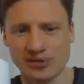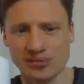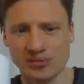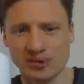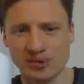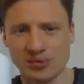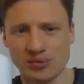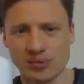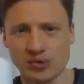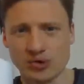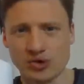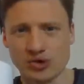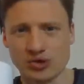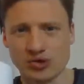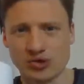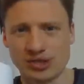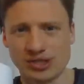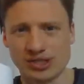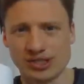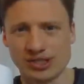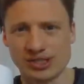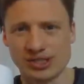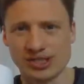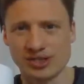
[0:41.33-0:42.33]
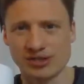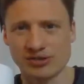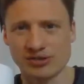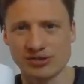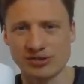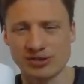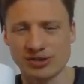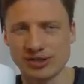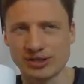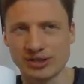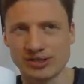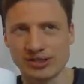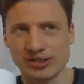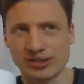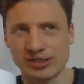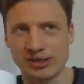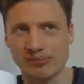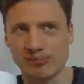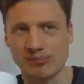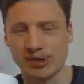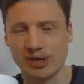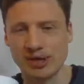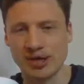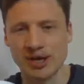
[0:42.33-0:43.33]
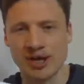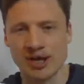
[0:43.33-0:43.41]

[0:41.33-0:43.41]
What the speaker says: we will do the synchronized sip,